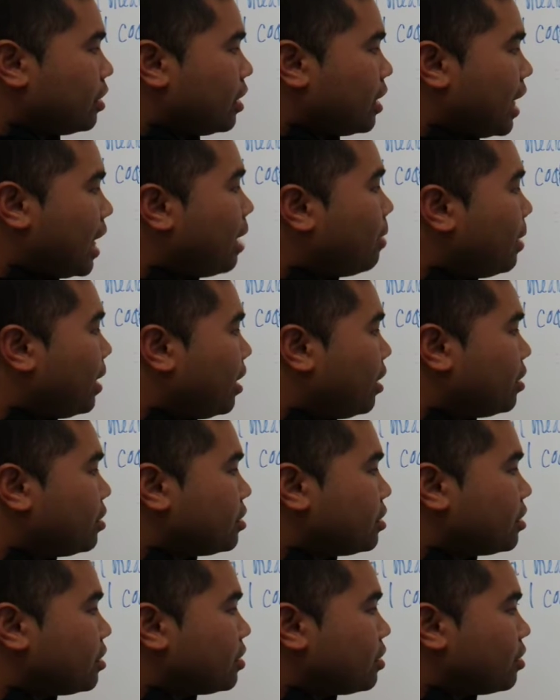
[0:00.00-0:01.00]

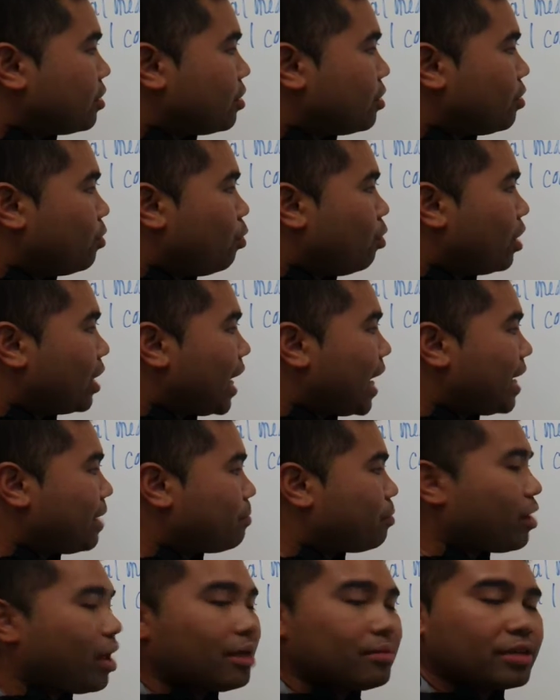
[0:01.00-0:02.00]
about what I
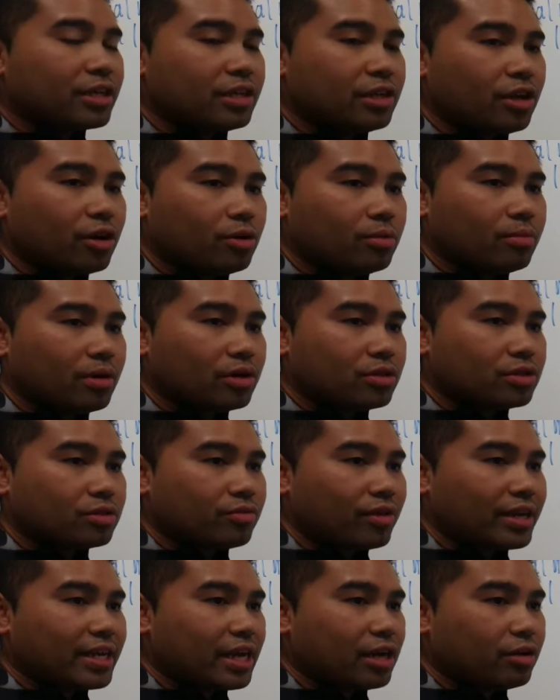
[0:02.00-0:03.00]
probably know most
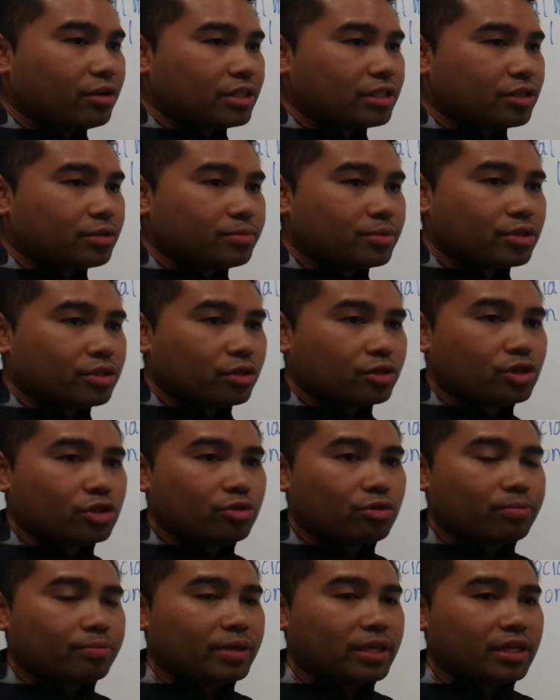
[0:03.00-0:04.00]
right now in terms of social
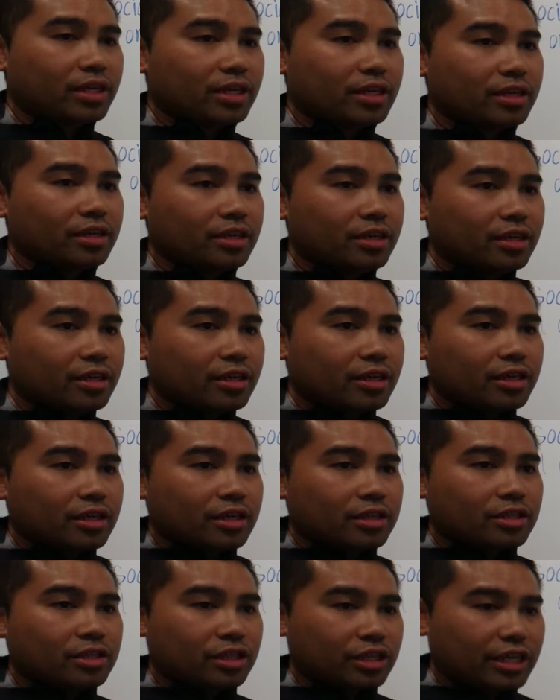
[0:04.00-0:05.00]
would be
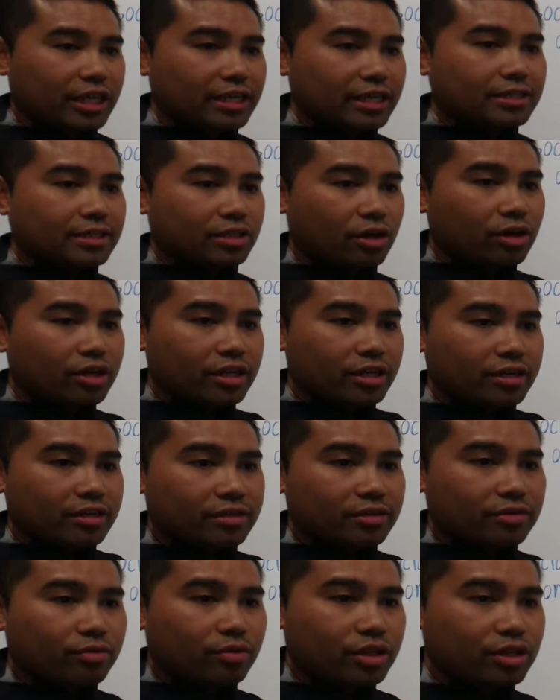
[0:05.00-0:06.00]
to get started.
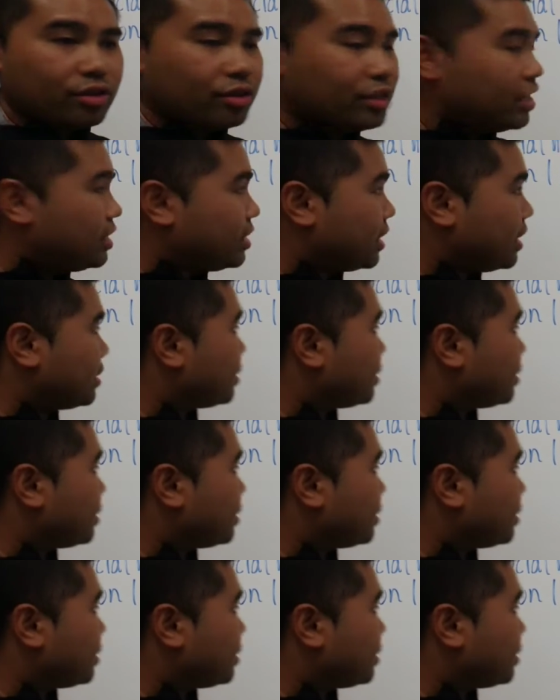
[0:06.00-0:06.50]
What do you need to get